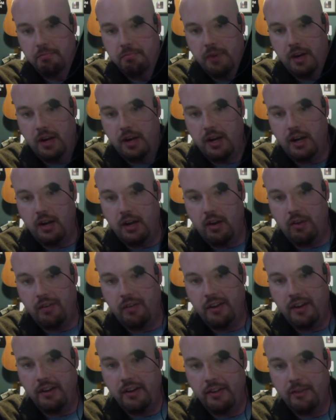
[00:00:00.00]

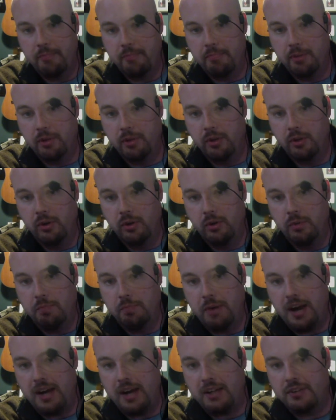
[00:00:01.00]
over here, this blue
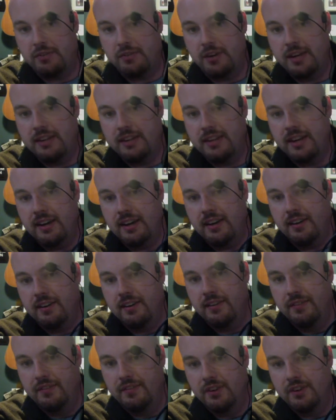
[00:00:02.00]
box right there.